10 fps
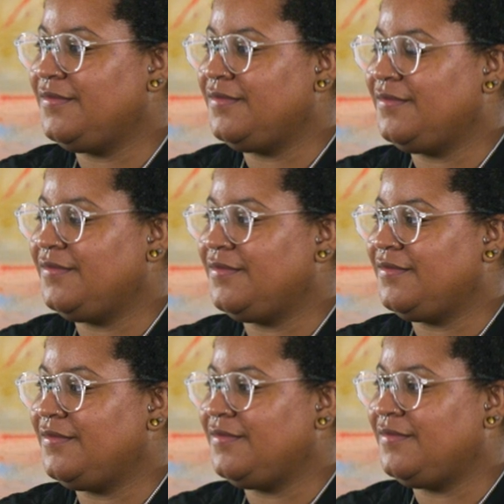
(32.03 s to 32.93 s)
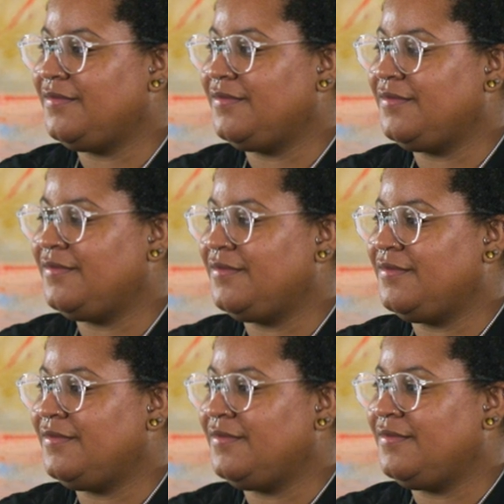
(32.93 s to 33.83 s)

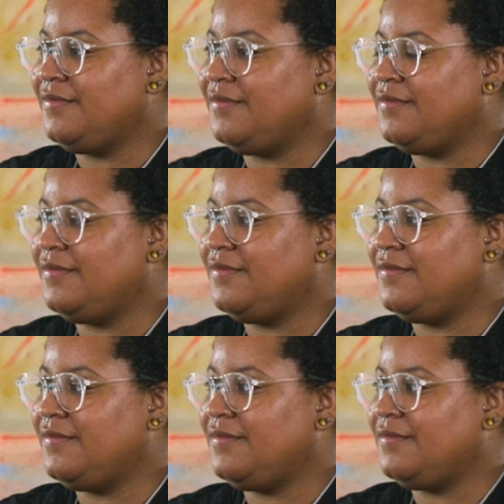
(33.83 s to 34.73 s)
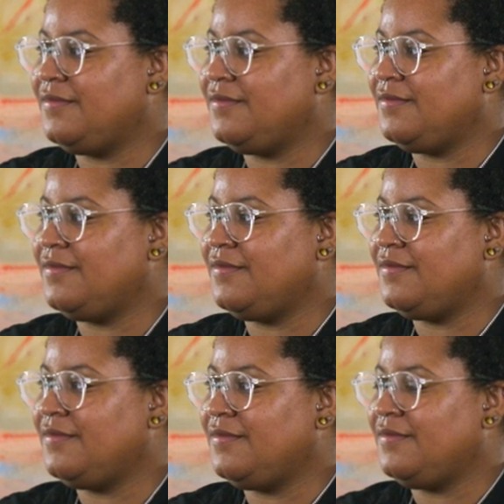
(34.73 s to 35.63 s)

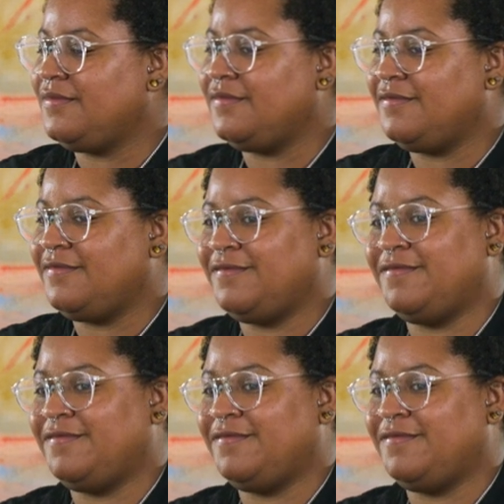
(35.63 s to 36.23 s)
No words are spoken by the person on screen.